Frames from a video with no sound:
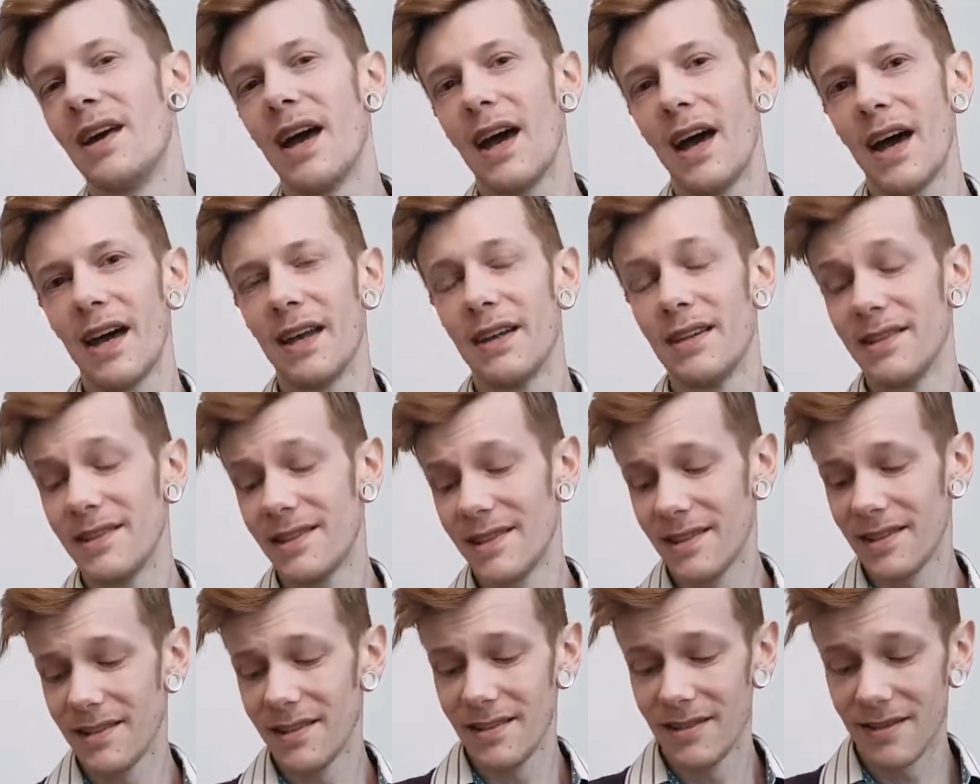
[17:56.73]
And
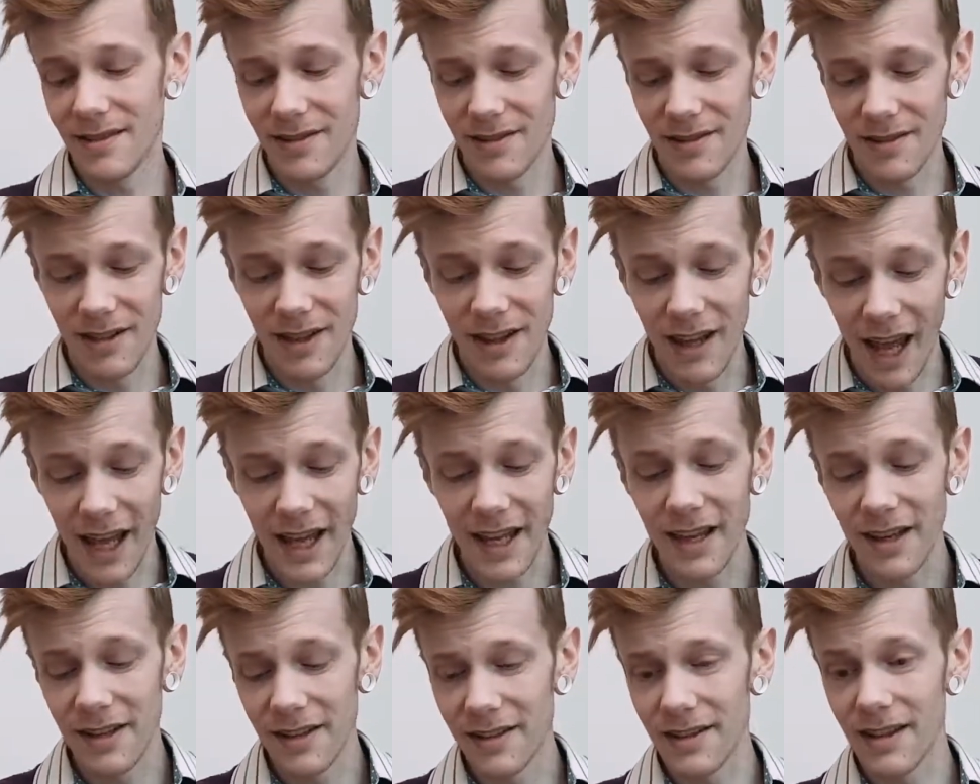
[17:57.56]

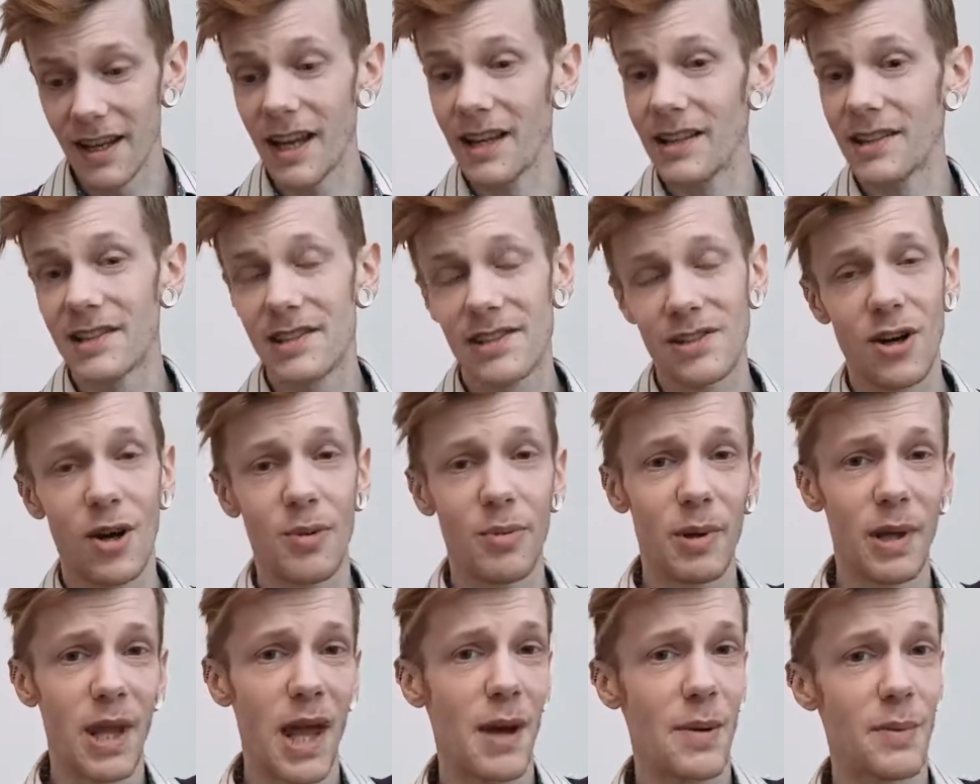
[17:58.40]
Layton is top of
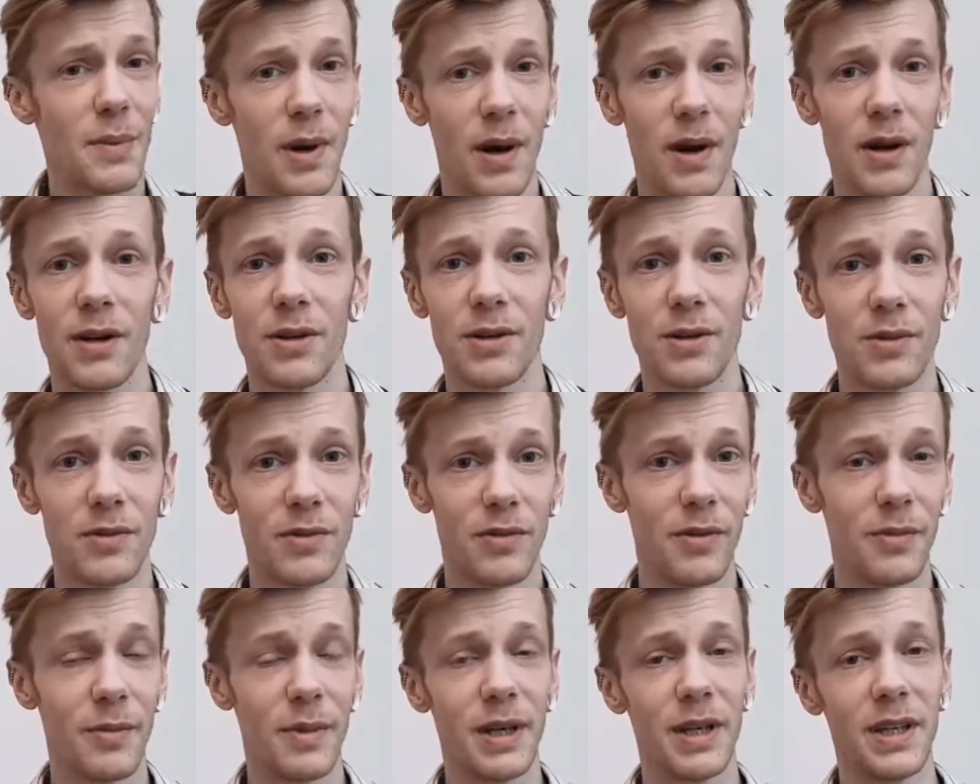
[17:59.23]
that pile
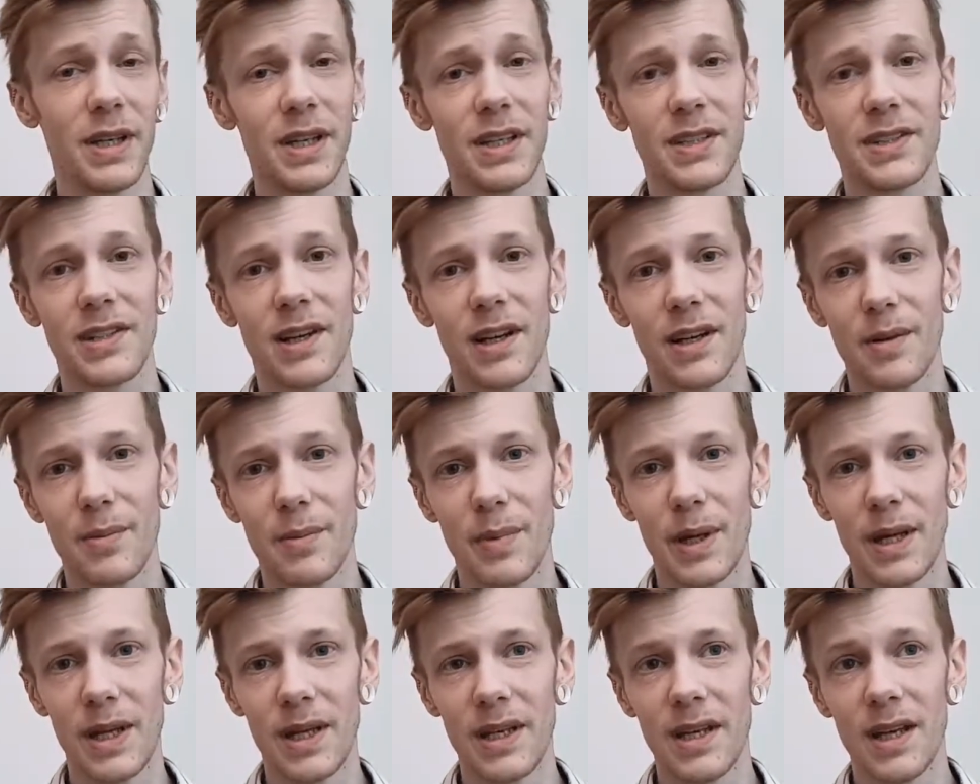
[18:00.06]
for me. It's going to
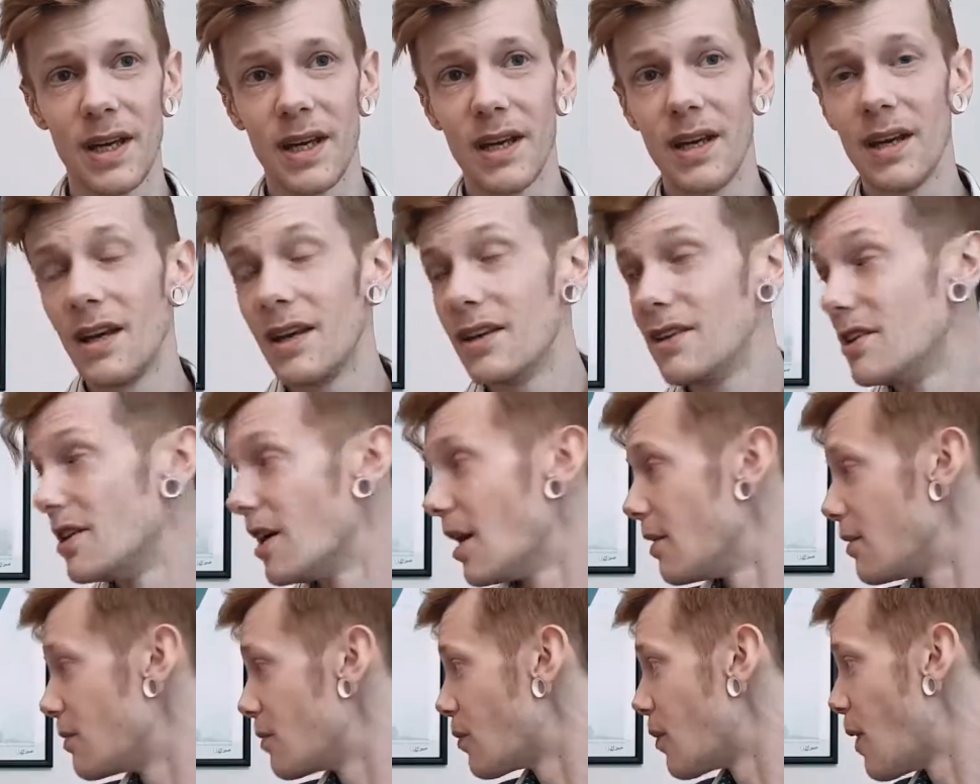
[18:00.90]
be, you
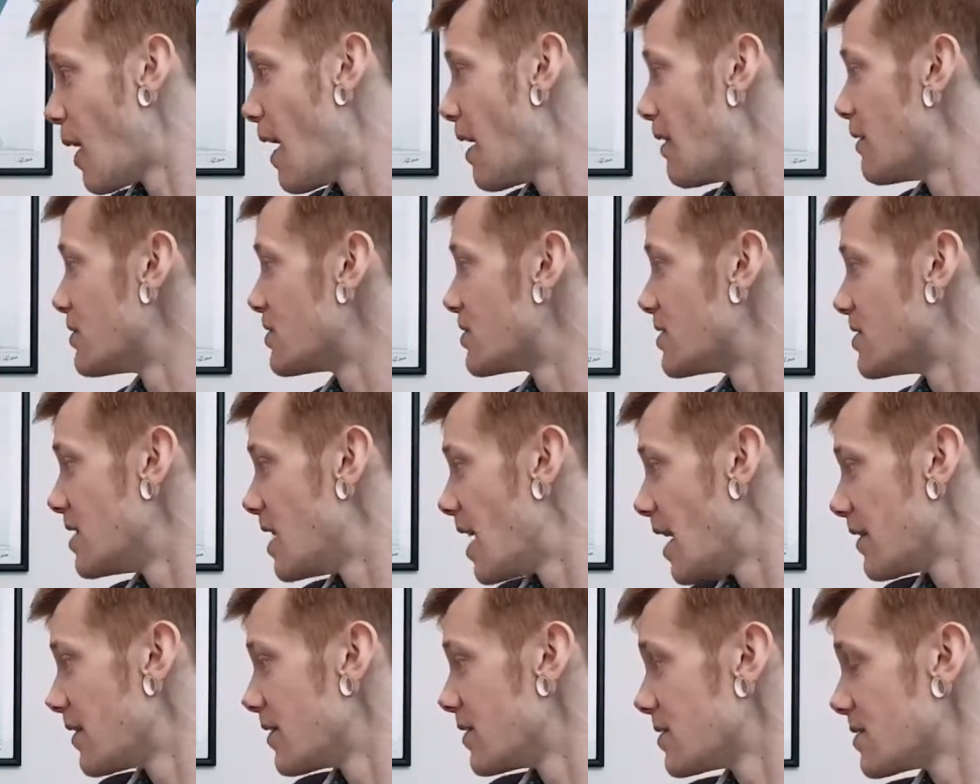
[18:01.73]
know, whereas the
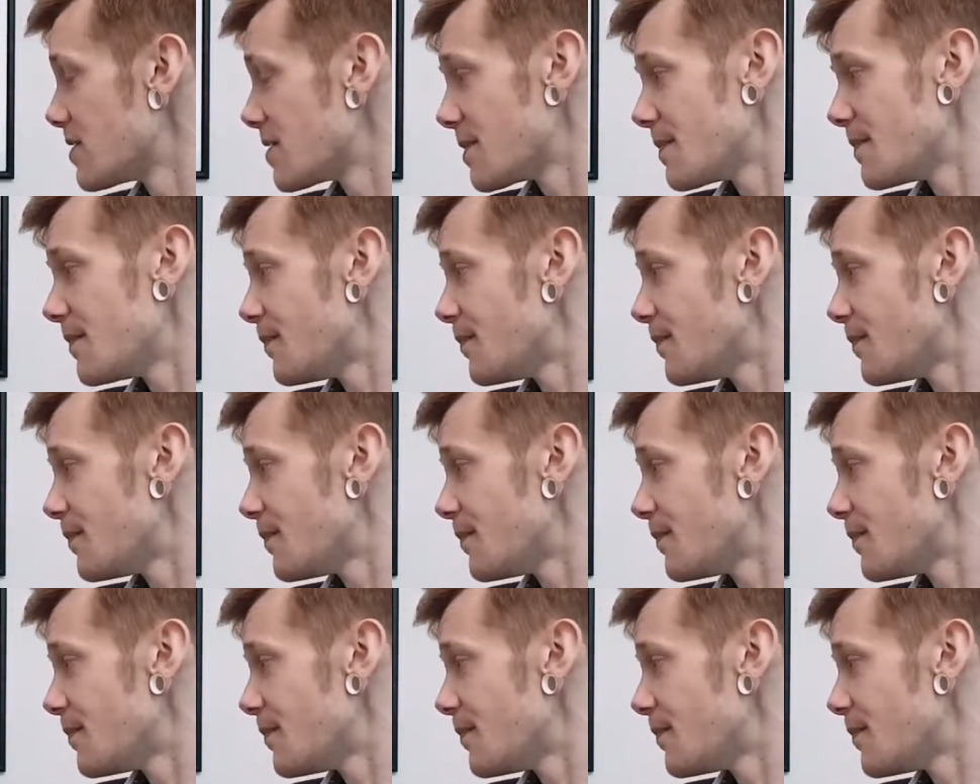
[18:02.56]
others,